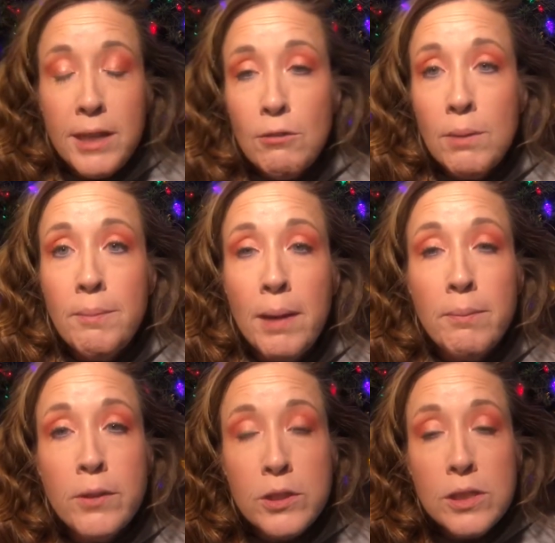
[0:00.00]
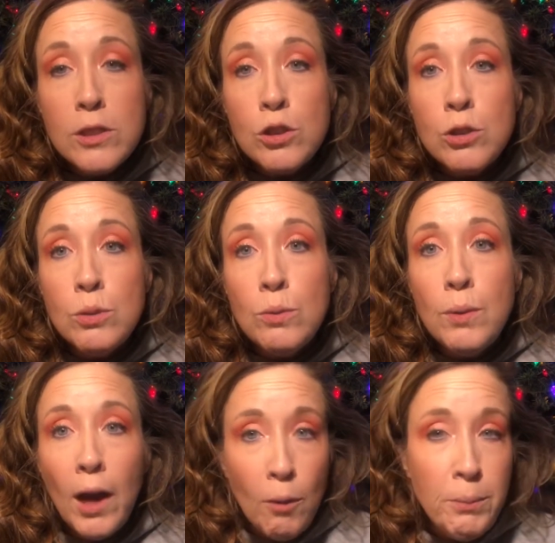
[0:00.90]
remembers to
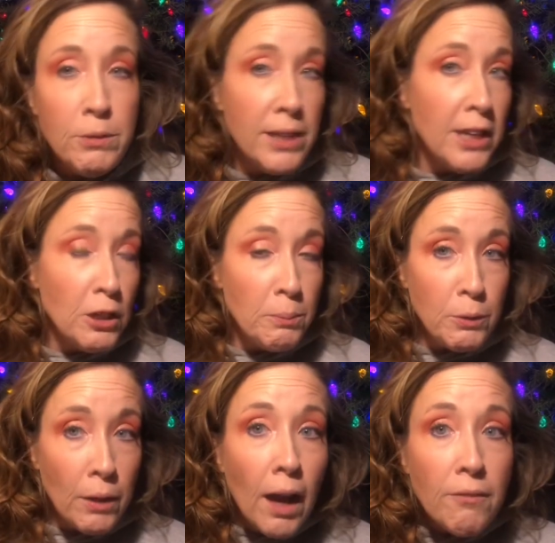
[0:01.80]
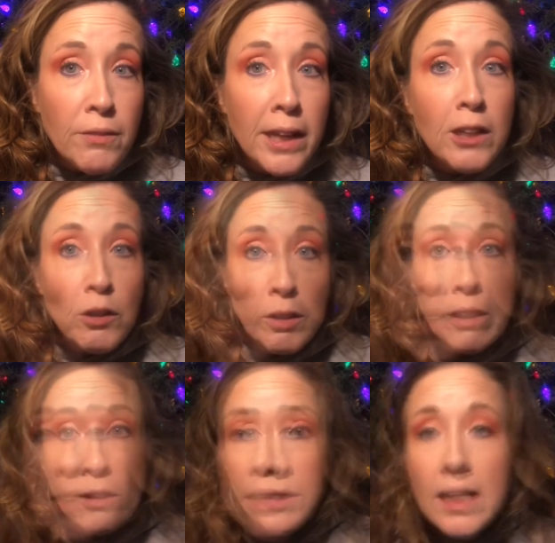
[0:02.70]
help you take your boot off like you're a
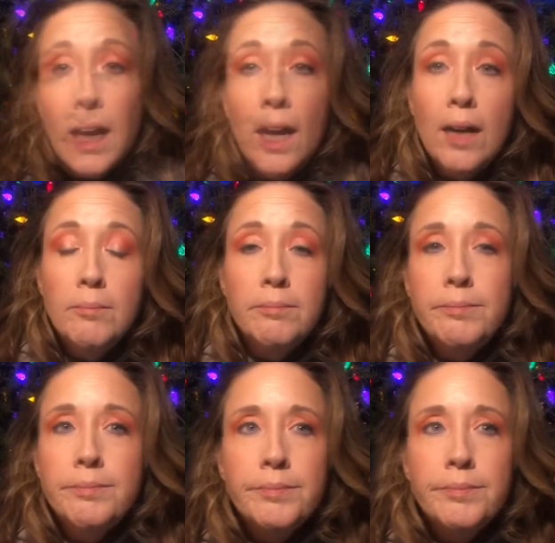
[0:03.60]
little kid.